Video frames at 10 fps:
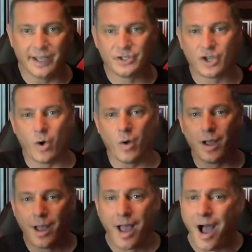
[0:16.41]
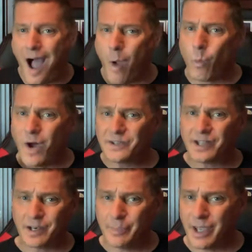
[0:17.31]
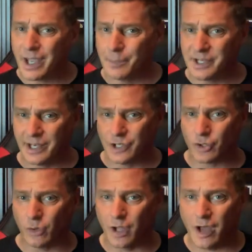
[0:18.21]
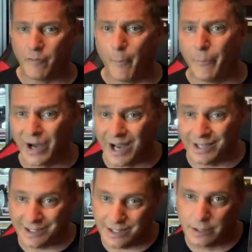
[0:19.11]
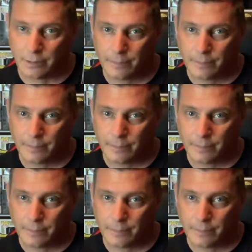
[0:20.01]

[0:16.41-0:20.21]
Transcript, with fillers: So I wasn't going to pick up 10-inch Olaf, but